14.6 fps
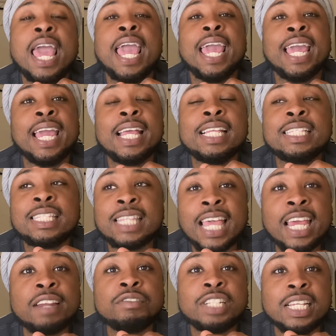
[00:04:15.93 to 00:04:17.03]
And
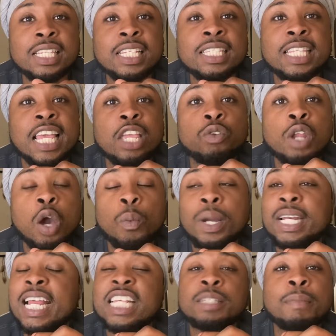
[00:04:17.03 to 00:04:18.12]
instead of Jessica saying, you know
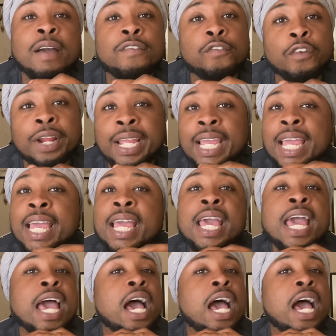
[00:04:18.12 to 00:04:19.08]
what, that's my friend.